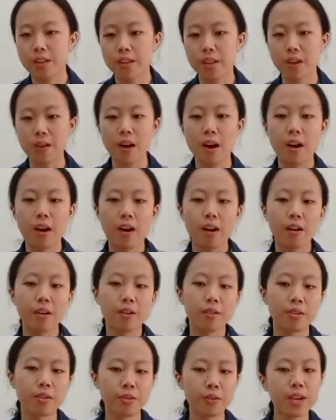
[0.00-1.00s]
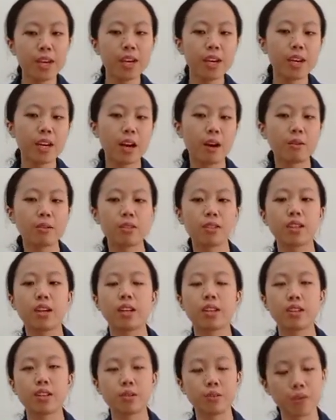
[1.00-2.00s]
there are 3
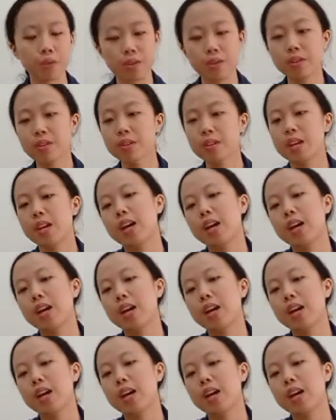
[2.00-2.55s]
outside circles